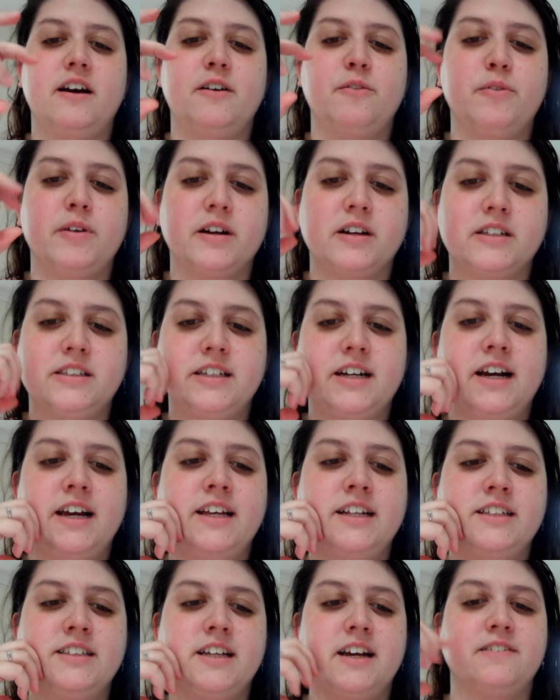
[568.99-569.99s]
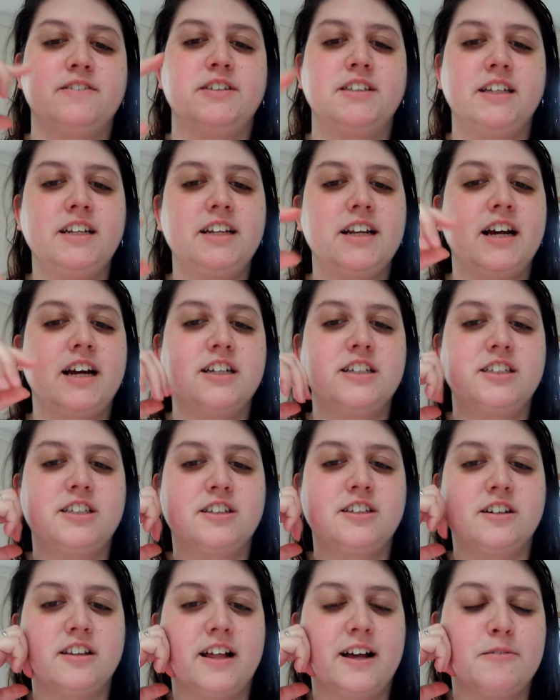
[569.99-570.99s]
Weird Science. I've seen
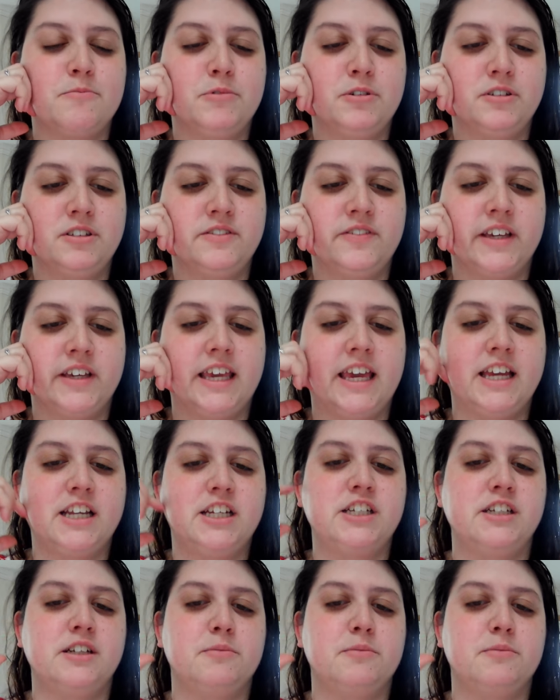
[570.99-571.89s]
National Lampoon's Vacation,